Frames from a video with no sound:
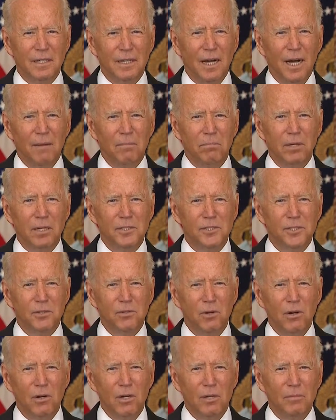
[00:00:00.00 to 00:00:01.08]
God bless
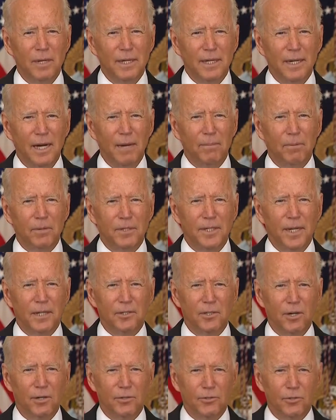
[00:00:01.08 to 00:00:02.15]
you all, and may God
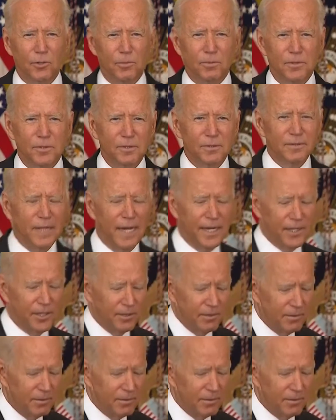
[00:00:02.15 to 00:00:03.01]
protect our troops. Thank